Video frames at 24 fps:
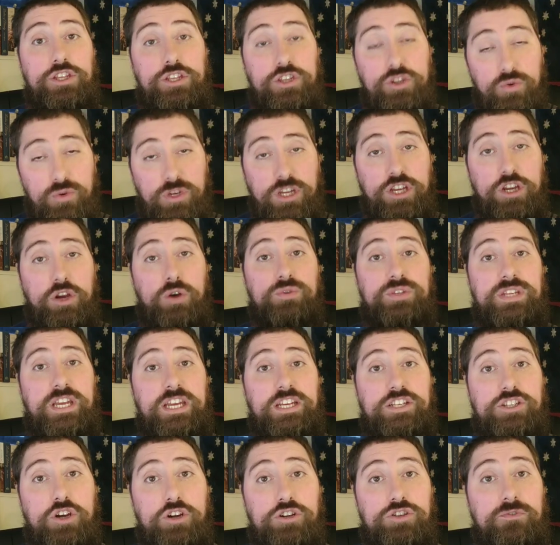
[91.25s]
you can go
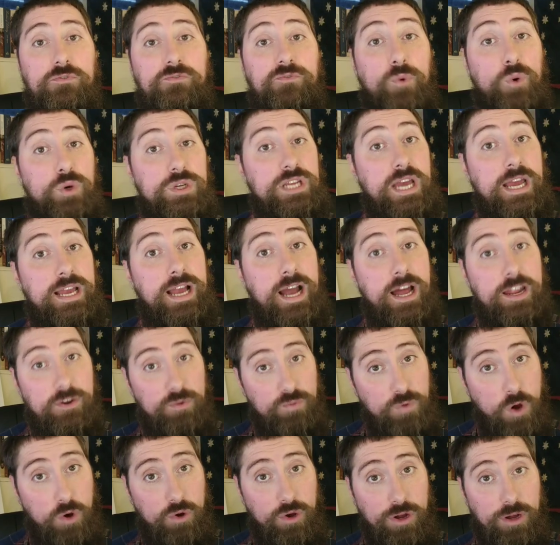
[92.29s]
take charge of Fort
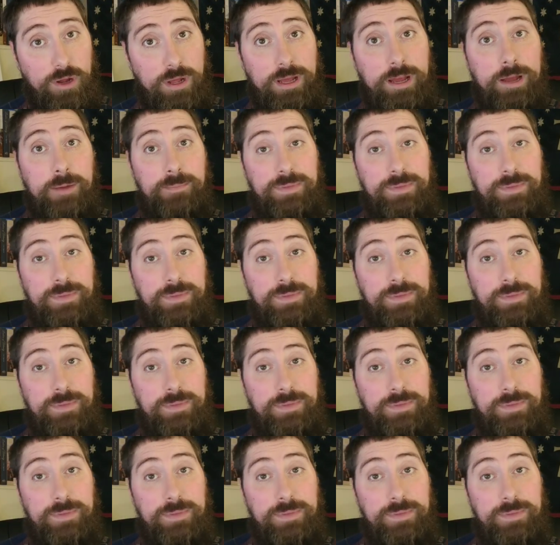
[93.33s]
Ticonderoga.